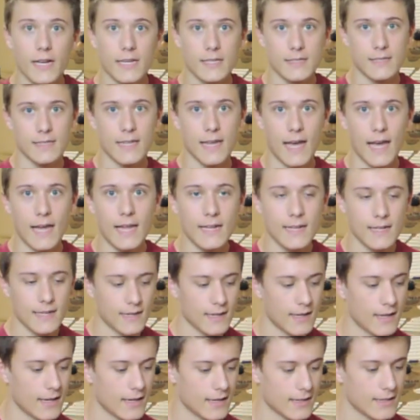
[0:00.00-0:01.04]
guys that
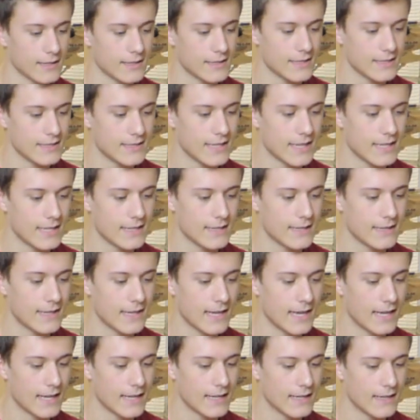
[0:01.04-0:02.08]
because he said
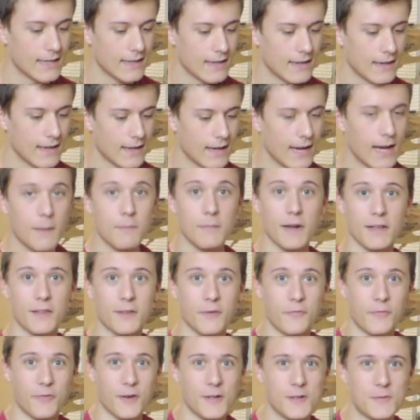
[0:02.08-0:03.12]
that I'm
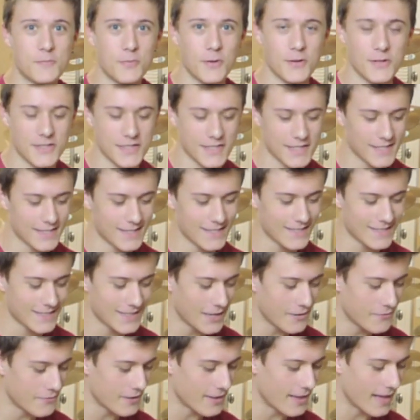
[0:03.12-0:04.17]
not the first person to
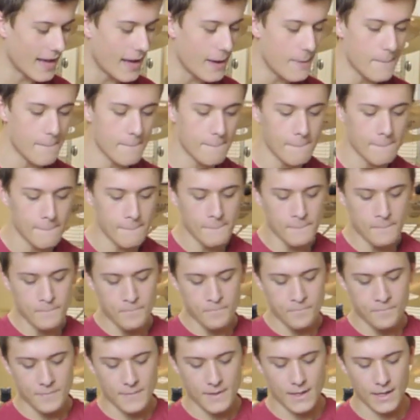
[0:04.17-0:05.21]
discover that.
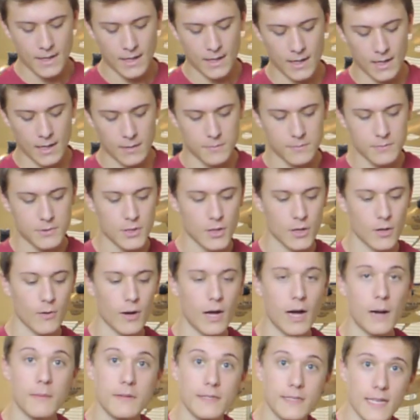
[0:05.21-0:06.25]

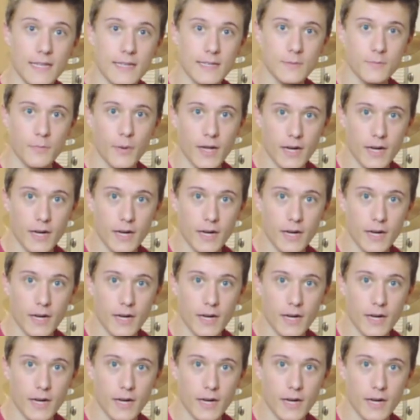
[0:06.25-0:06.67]
So I'm going to take this